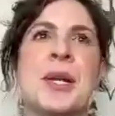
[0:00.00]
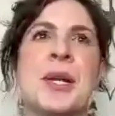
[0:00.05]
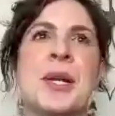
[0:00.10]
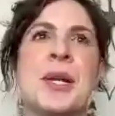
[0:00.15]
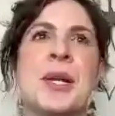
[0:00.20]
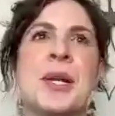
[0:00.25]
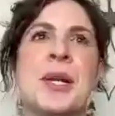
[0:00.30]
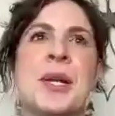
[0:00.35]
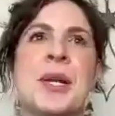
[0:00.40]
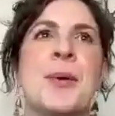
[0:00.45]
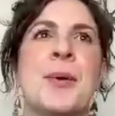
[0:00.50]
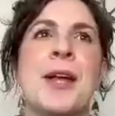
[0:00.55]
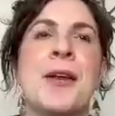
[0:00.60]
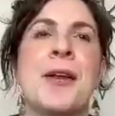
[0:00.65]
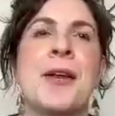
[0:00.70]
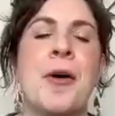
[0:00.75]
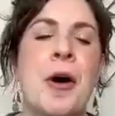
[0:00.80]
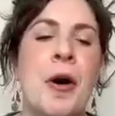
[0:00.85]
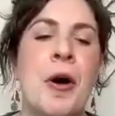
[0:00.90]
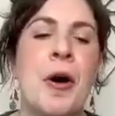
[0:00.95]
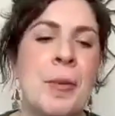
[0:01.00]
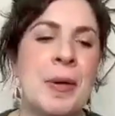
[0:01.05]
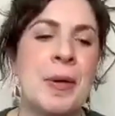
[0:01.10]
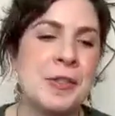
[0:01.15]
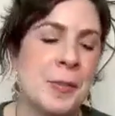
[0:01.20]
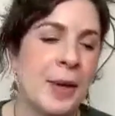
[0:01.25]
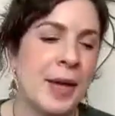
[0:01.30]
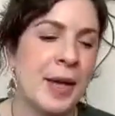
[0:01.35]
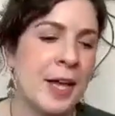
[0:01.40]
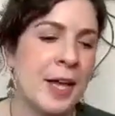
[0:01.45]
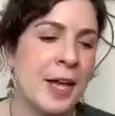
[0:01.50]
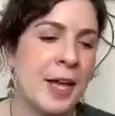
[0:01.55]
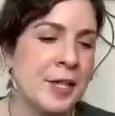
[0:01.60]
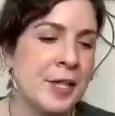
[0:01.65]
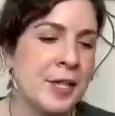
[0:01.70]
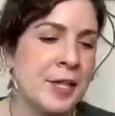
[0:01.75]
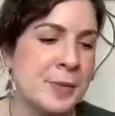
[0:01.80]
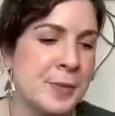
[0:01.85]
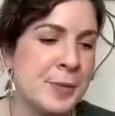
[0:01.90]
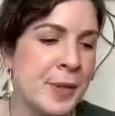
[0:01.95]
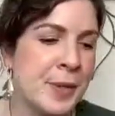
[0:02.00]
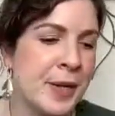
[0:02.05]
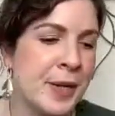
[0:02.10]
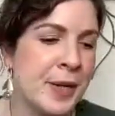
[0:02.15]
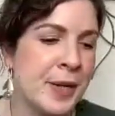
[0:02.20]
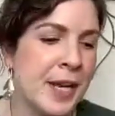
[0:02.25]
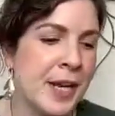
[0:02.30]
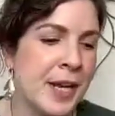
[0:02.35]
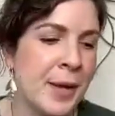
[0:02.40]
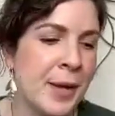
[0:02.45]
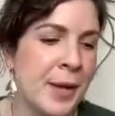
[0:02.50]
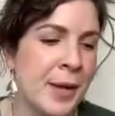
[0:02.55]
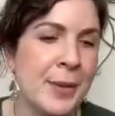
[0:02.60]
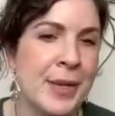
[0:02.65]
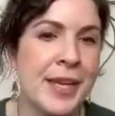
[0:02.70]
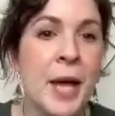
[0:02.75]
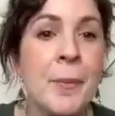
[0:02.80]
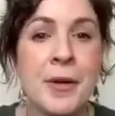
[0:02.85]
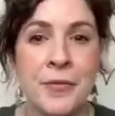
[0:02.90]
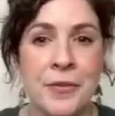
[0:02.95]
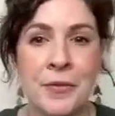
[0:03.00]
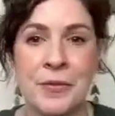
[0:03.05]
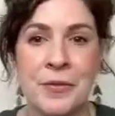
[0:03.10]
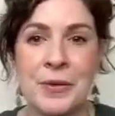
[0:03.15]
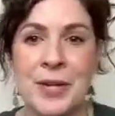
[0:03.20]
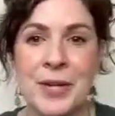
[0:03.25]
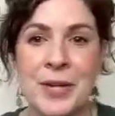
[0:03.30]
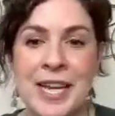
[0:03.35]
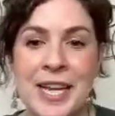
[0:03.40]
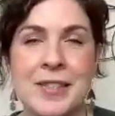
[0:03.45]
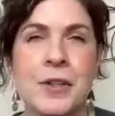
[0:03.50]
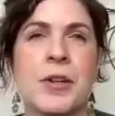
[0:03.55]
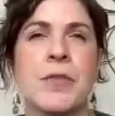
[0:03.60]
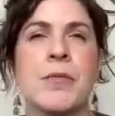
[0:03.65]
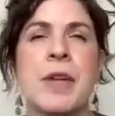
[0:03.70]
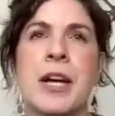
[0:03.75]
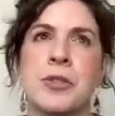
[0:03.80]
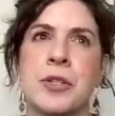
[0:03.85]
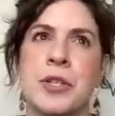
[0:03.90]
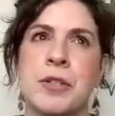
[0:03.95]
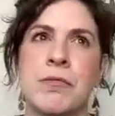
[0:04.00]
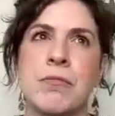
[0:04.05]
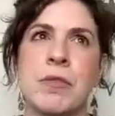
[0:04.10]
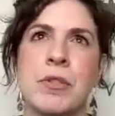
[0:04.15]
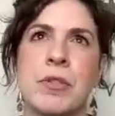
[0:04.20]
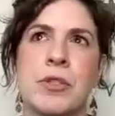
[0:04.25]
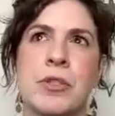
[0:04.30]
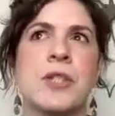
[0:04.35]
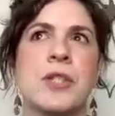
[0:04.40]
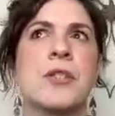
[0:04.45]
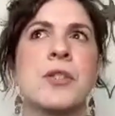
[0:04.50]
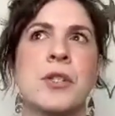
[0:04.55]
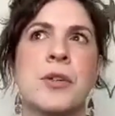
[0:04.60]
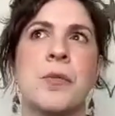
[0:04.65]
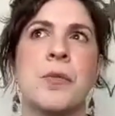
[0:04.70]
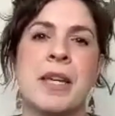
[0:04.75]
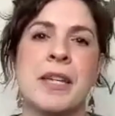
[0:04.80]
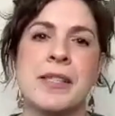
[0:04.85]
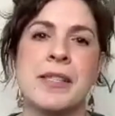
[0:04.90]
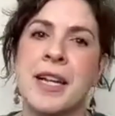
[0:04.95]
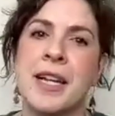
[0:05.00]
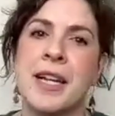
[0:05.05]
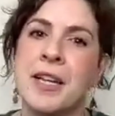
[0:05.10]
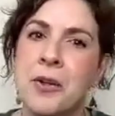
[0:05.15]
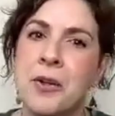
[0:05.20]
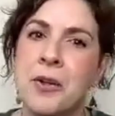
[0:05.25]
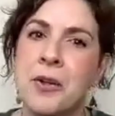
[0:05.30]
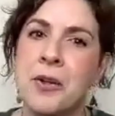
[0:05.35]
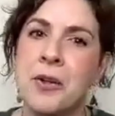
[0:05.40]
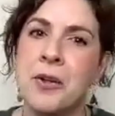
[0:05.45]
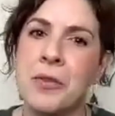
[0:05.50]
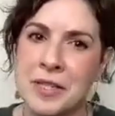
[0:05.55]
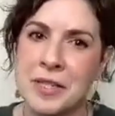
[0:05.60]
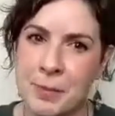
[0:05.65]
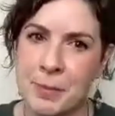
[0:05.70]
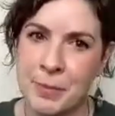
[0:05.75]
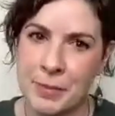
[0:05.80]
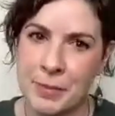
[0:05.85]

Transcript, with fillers: so my husband and I went camping for a few days, or actually just two because I can only sleep in a tent one night. Anyway,